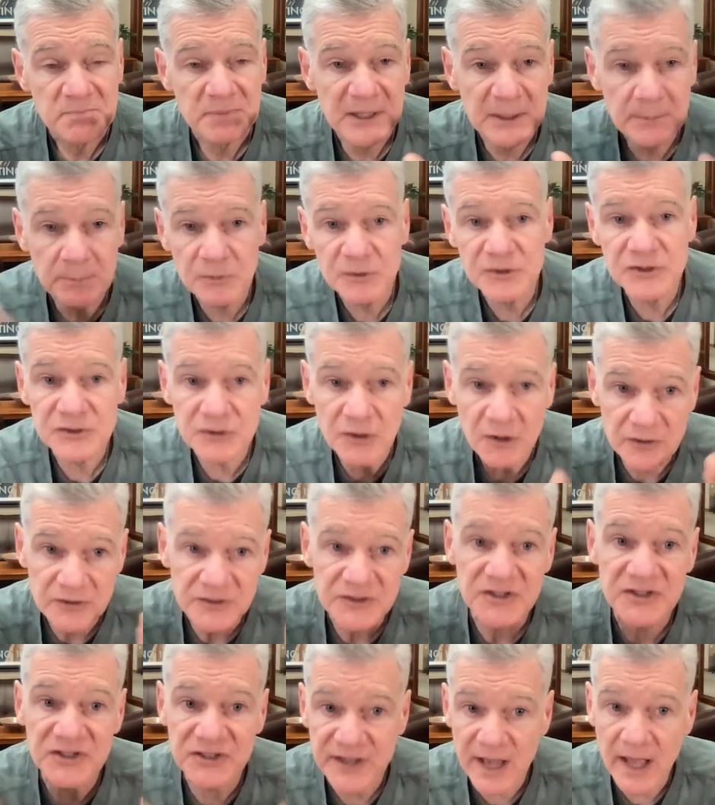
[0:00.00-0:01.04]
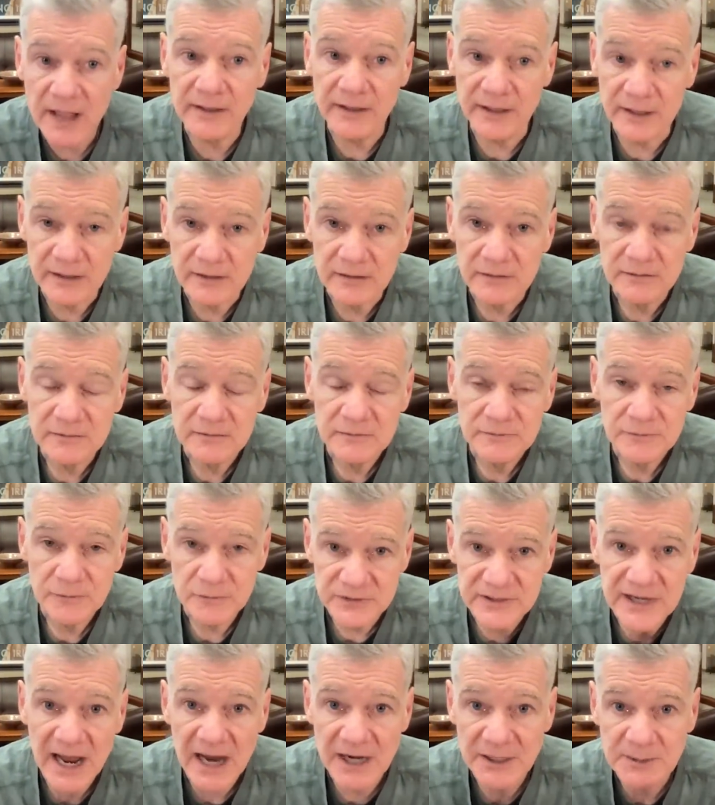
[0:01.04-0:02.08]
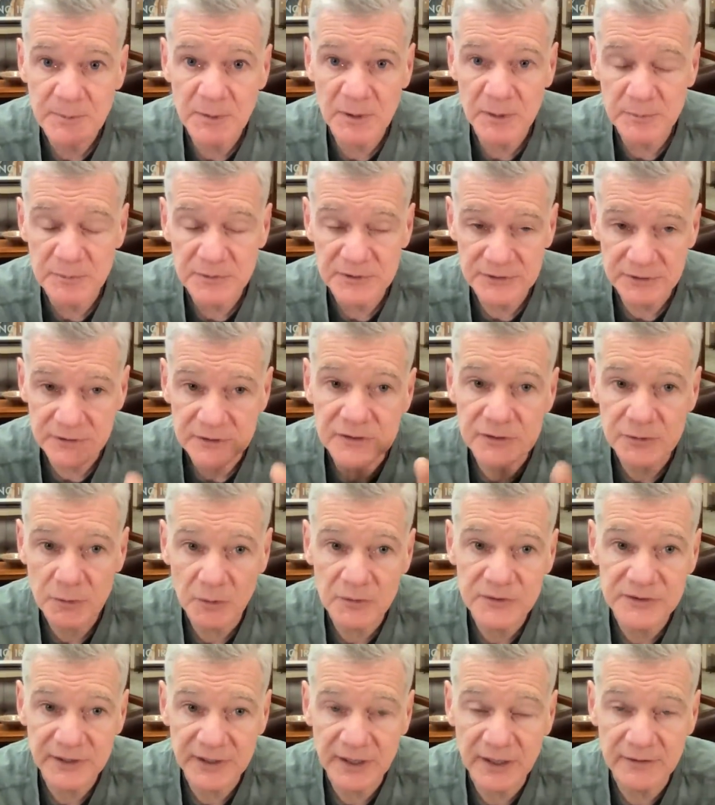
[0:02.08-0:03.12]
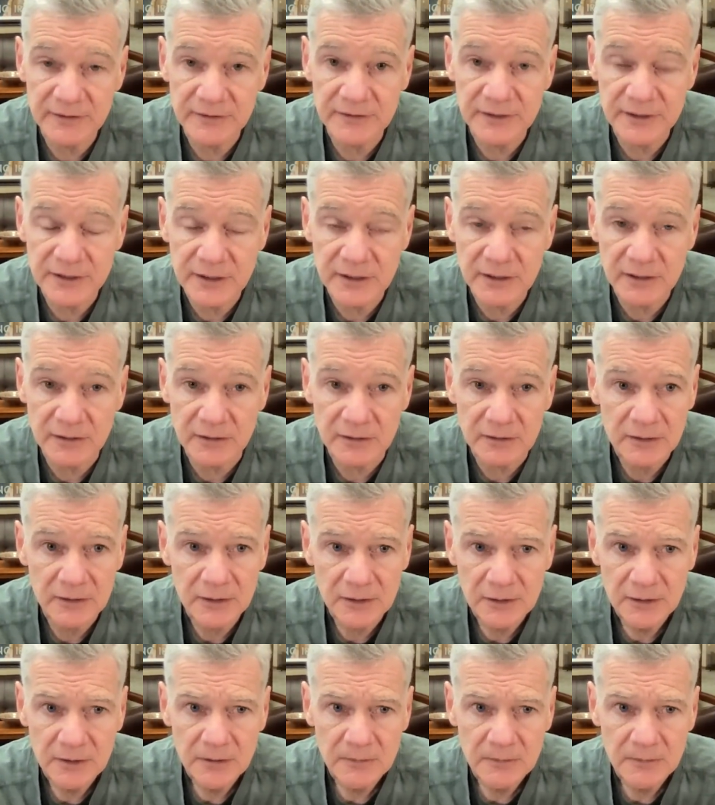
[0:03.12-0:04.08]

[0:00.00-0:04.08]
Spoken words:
people start selling for tax purposes towards the end of the year.